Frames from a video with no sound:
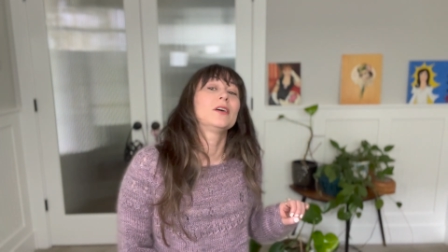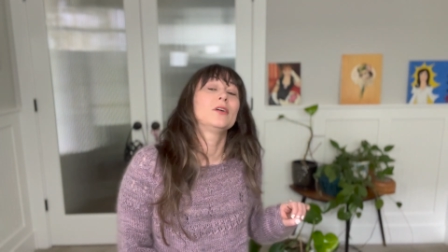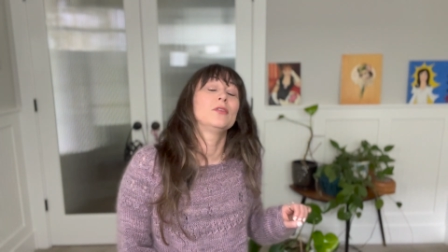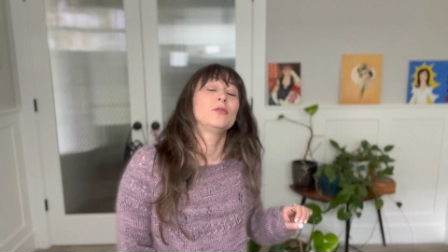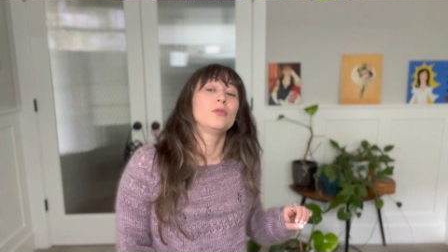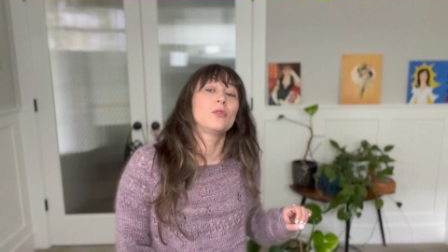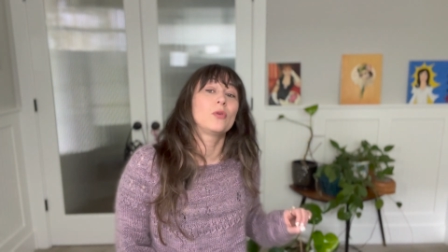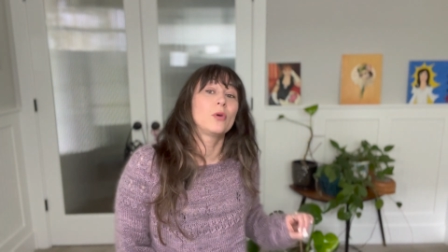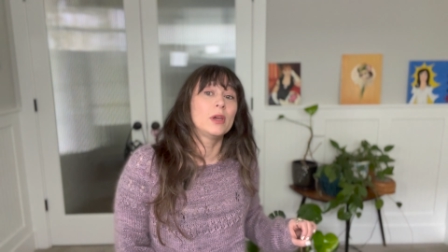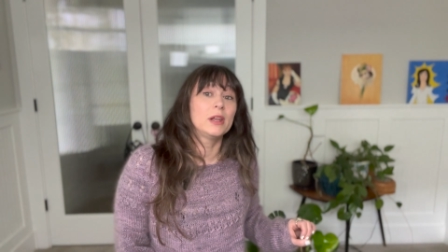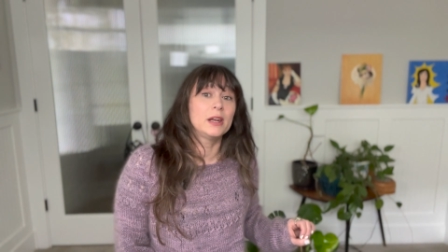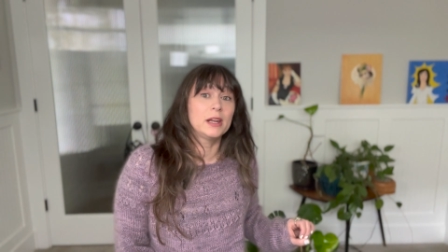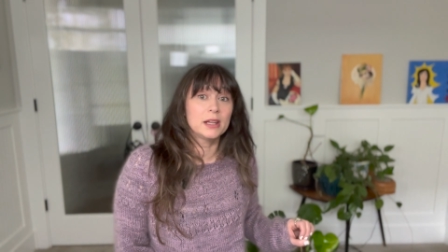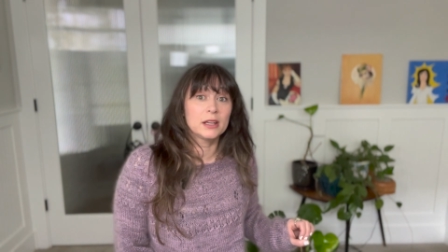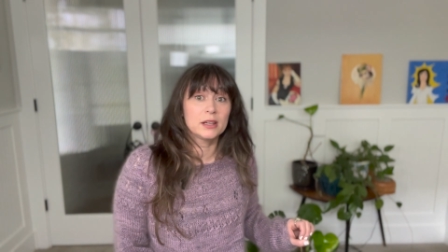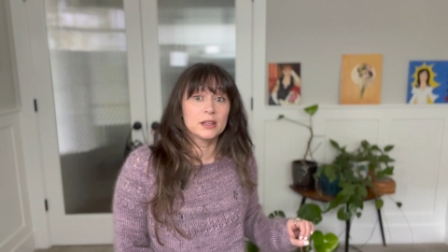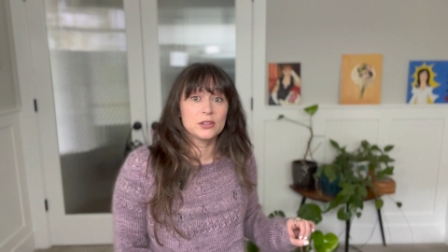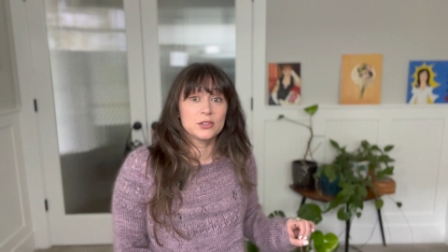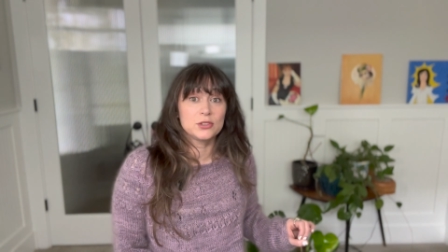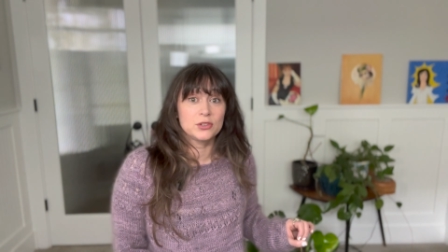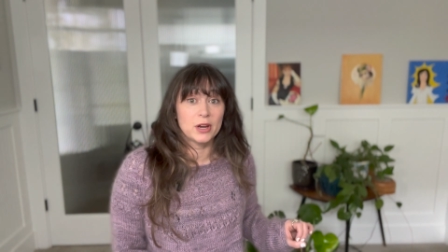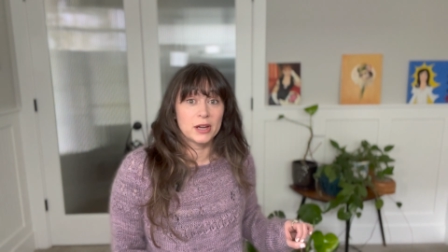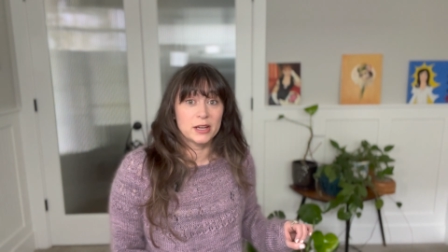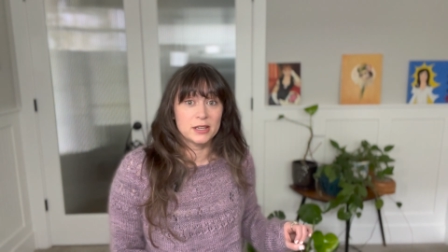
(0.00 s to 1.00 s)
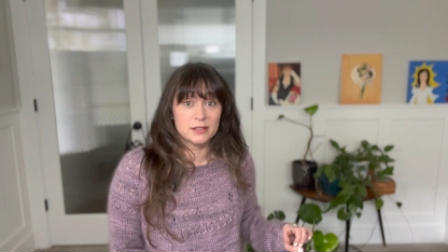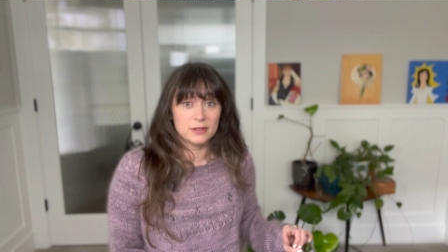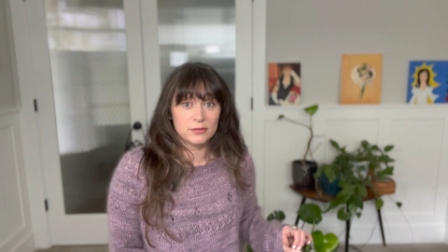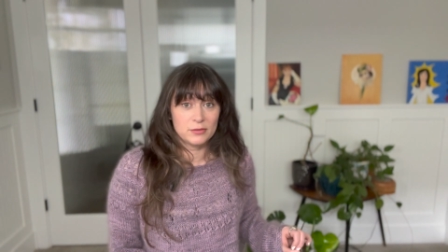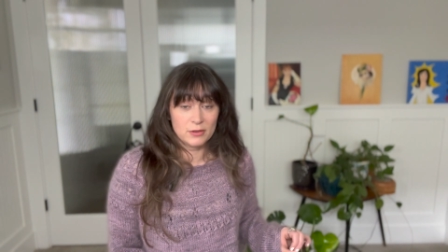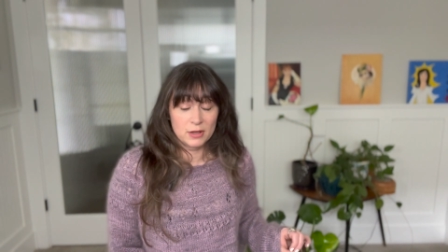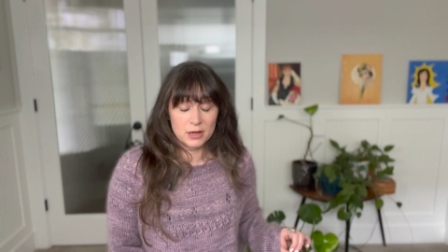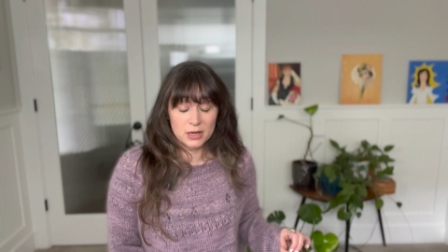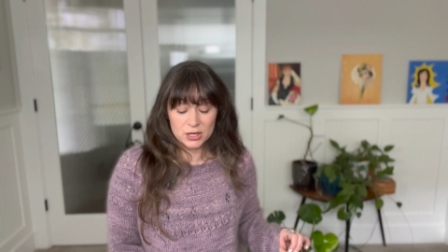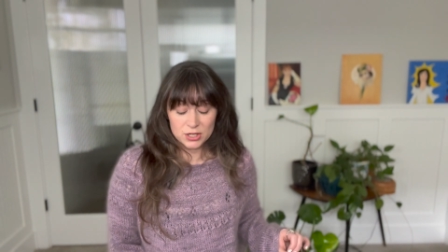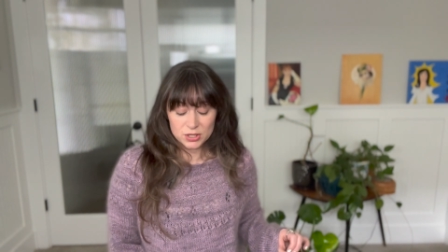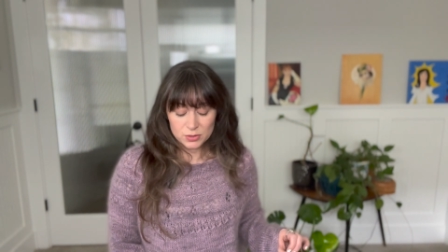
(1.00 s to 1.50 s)
avoiding trying to
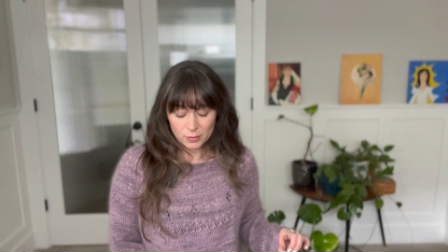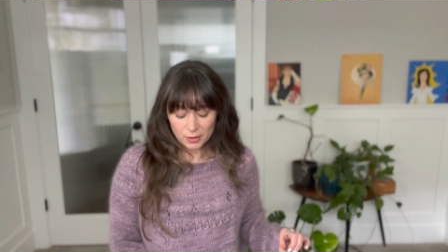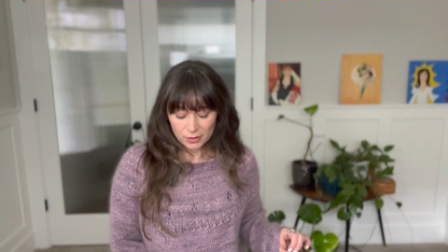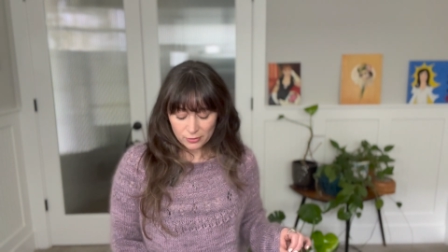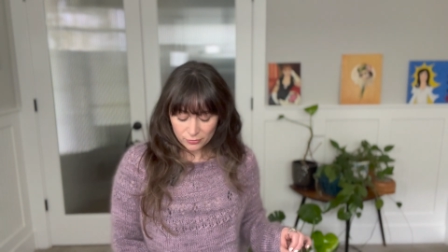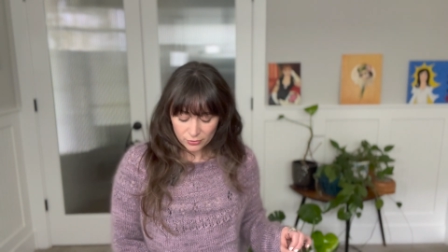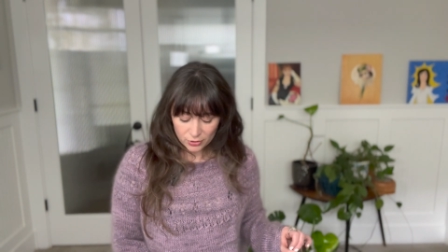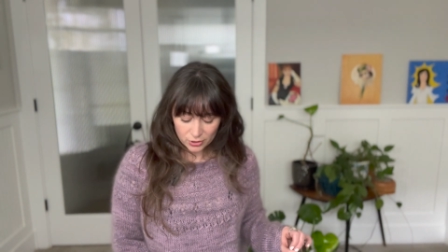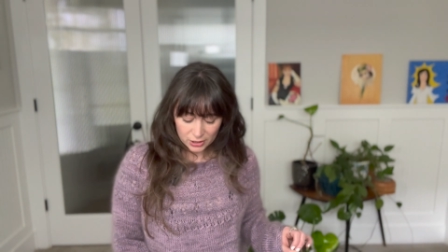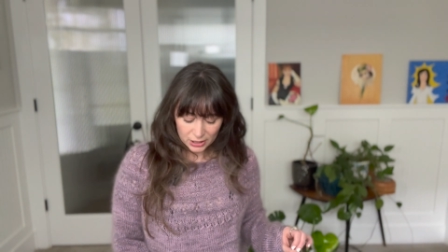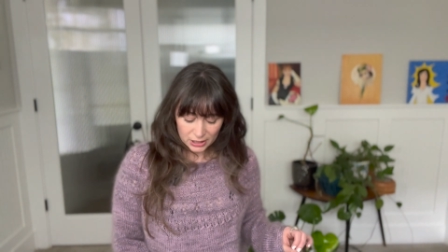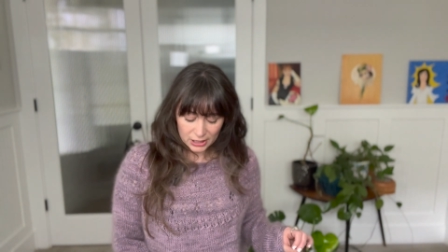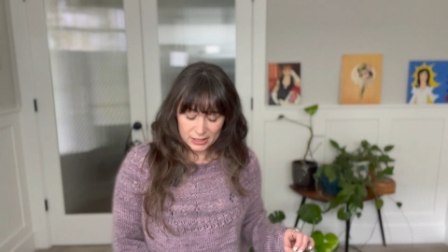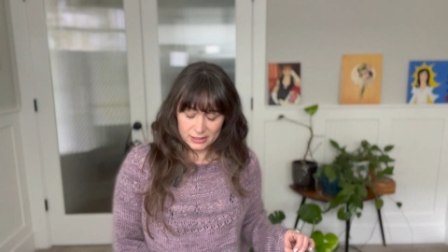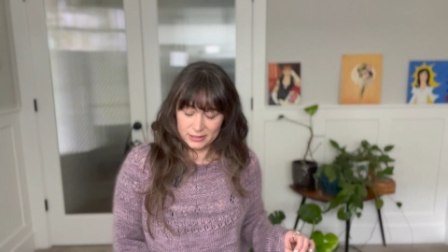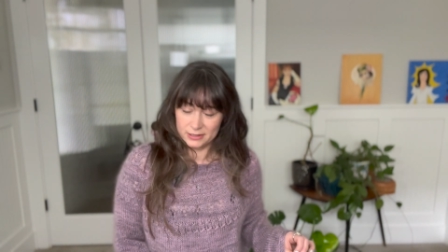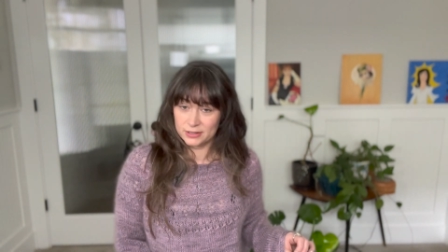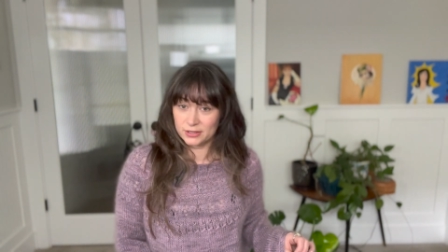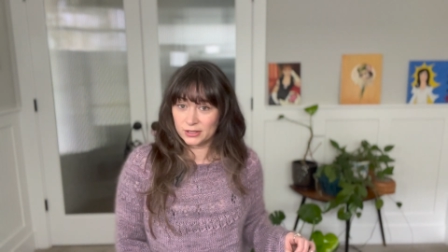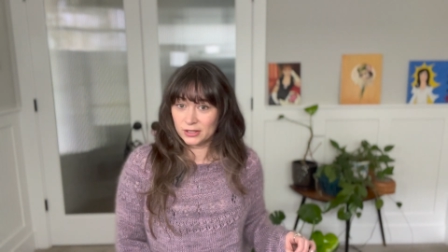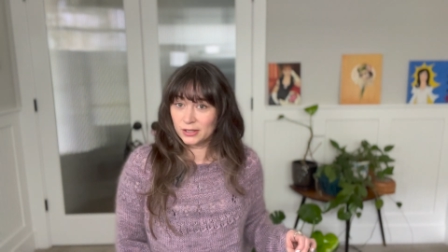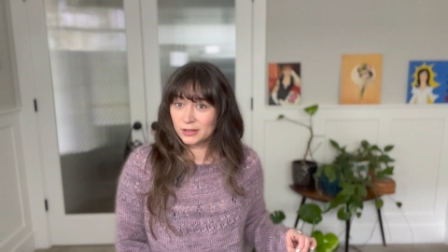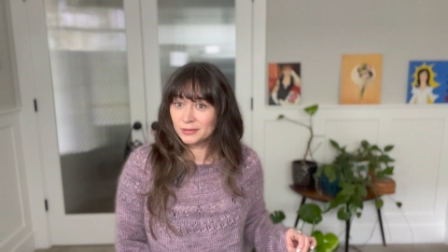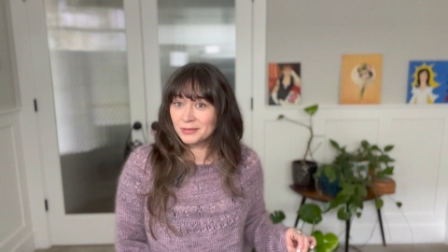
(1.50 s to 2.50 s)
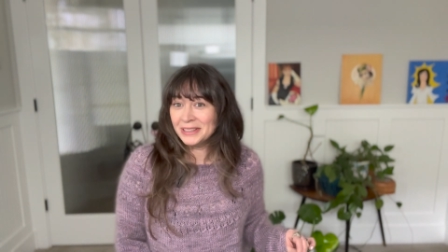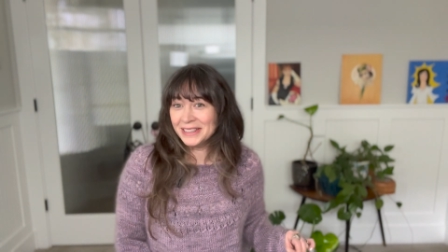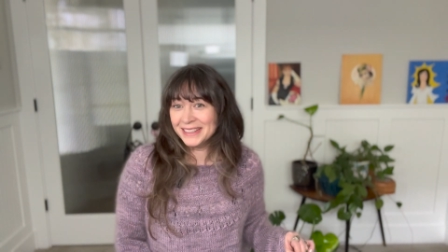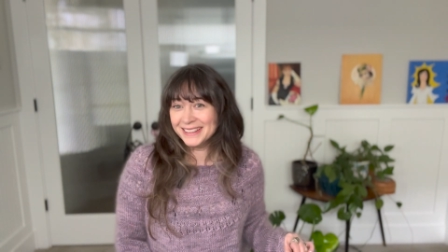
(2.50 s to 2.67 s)
finish my Ferda Genser,